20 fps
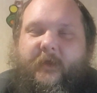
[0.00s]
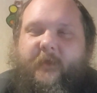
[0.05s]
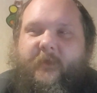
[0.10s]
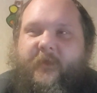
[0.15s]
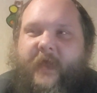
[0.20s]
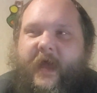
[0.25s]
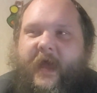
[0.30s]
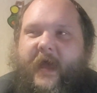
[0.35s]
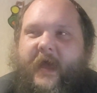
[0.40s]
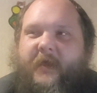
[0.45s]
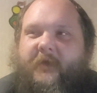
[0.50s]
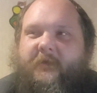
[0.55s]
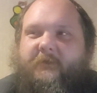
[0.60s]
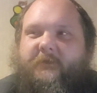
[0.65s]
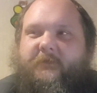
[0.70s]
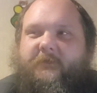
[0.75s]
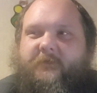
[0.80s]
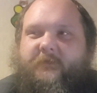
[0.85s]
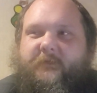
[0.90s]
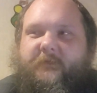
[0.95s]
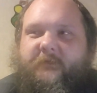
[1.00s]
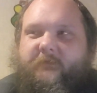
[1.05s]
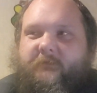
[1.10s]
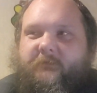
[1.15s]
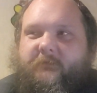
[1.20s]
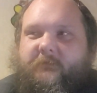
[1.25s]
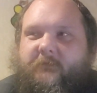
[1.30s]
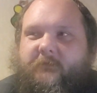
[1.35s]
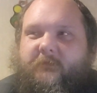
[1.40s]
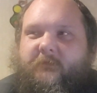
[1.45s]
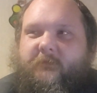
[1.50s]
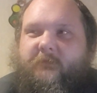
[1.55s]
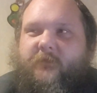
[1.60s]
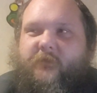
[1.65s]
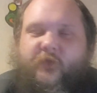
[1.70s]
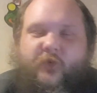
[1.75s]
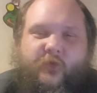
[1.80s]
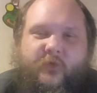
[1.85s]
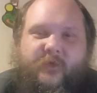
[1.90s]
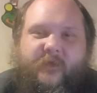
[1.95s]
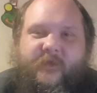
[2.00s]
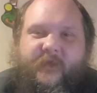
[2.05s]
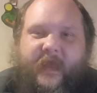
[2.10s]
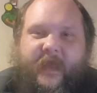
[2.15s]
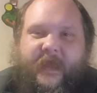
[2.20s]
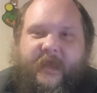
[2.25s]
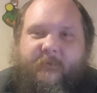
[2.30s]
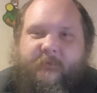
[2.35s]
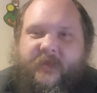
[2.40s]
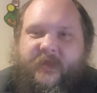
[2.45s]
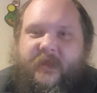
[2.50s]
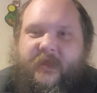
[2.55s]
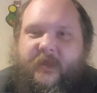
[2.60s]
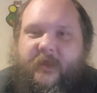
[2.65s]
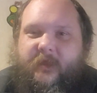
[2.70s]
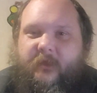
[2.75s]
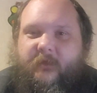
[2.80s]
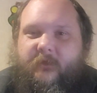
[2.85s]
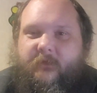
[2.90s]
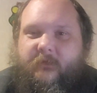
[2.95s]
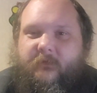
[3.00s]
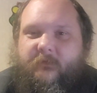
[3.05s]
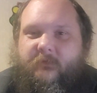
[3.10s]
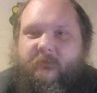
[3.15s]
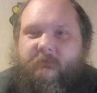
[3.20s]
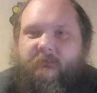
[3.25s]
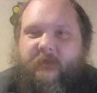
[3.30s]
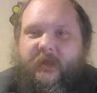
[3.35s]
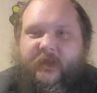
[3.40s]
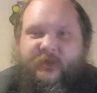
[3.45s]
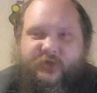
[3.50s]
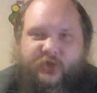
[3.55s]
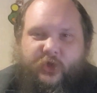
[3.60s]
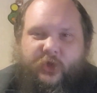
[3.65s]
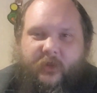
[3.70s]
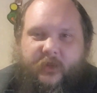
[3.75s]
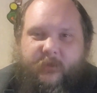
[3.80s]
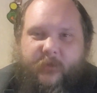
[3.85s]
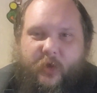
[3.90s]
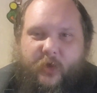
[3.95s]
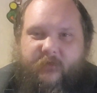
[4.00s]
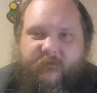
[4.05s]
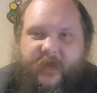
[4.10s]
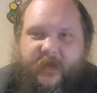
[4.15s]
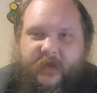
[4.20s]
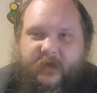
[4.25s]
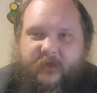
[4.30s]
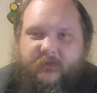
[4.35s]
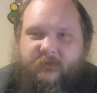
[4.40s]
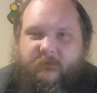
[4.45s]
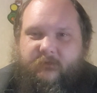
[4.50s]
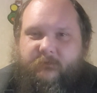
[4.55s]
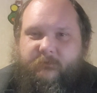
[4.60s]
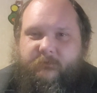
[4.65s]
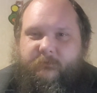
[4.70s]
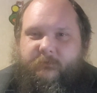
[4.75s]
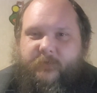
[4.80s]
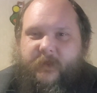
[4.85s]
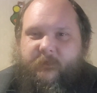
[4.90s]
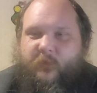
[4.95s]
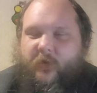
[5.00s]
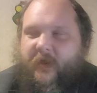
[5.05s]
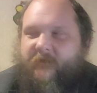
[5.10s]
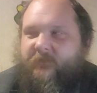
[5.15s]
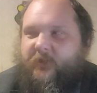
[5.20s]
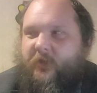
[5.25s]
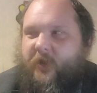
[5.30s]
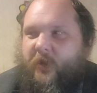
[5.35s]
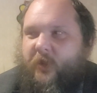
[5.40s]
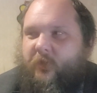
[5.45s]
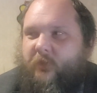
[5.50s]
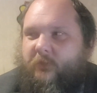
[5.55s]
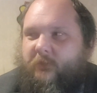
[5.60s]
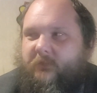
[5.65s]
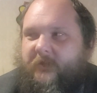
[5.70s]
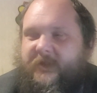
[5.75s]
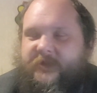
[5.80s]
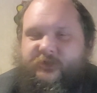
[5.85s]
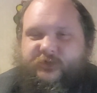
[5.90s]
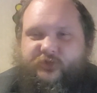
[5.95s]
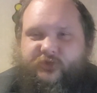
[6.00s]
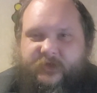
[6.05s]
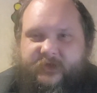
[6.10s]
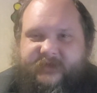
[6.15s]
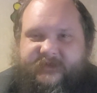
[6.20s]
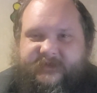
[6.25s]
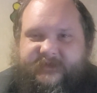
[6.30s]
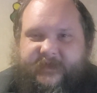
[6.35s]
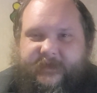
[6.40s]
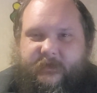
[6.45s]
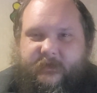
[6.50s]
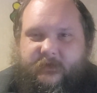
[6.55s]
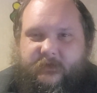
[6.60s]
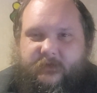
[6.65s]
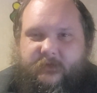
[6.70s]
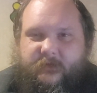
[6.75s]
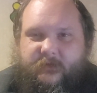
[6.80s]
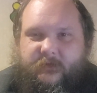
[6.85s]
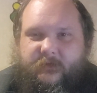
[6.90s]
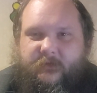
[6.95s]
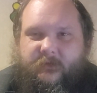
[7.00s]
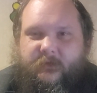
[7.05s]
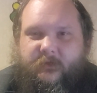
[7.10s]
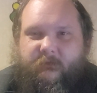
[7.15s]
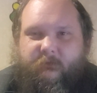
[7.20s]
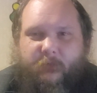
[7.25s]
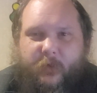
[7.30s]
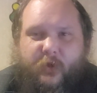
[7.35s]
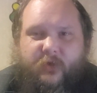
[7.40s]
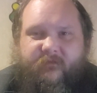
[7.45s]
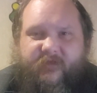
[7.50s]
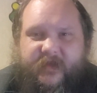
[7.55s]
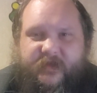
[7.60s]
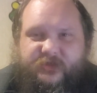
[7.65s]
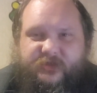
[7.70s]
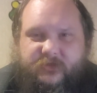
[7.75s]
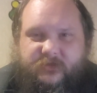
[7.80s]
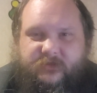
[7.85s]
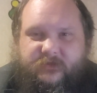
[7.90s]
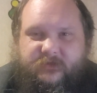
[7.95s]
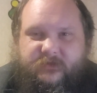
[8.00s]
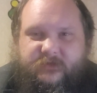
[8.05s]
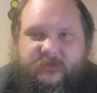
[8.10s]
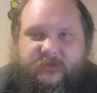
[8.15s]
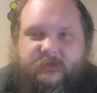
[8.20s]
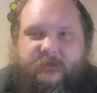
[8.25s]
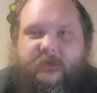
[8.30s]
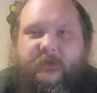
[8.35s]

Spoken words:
that students can be internally motivated. People have their own intrinsic motivations.